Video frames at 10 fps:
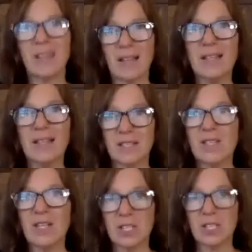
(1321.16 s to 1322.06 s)
in
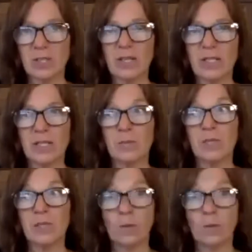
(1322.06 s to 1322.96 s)
digestive enzymes that
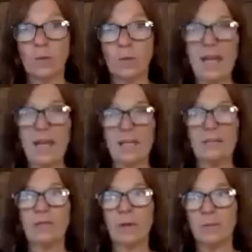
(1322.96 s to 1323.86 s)
they would be
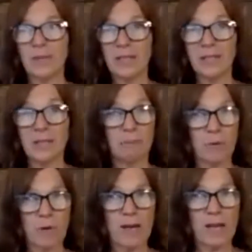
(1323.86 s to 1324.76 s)
getting from like the
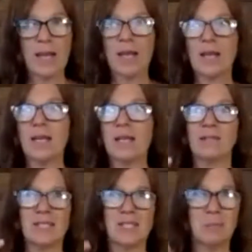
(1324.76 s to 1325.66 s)
brain and
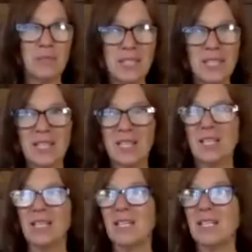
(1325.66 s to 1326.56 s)
the
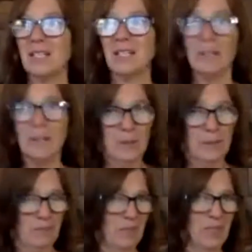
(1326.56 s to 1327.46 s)
spleen and
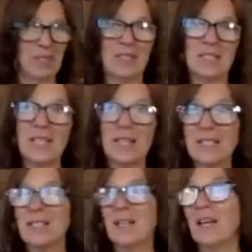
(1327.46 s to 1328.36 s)
the
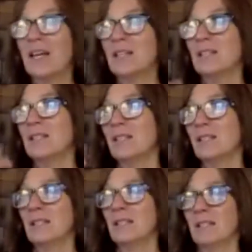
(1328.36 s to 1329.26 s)
intestines
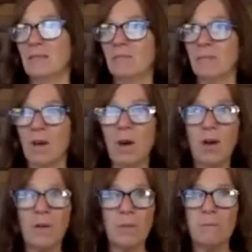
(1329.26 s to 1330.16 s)
and
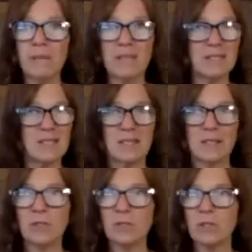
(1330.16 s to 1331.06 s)
all the bits.
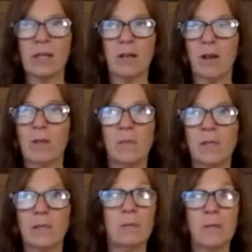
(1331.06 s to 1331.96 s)
I call
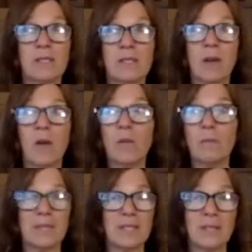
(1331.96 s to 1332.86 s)
them the bits. All the
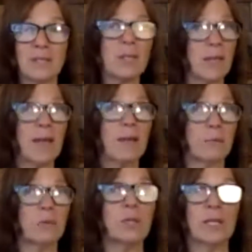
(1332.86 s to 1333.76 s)
bits that we can't
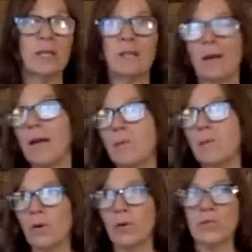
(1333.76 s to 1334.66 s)
put in, the
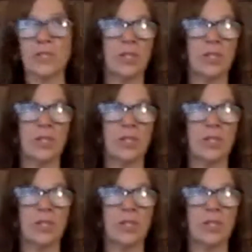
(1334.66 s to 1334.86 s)
eyeballs,